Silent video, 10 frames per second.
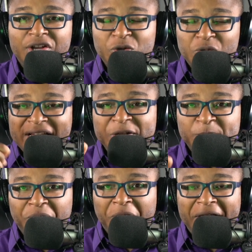So
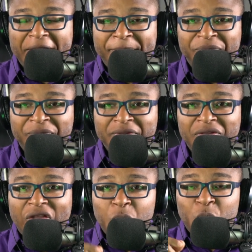let's pray
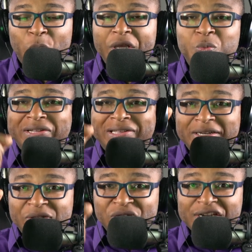that we would
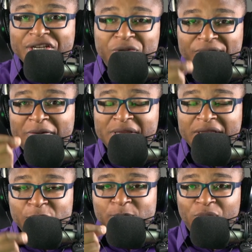continue from
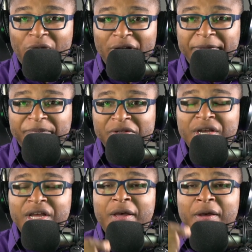this point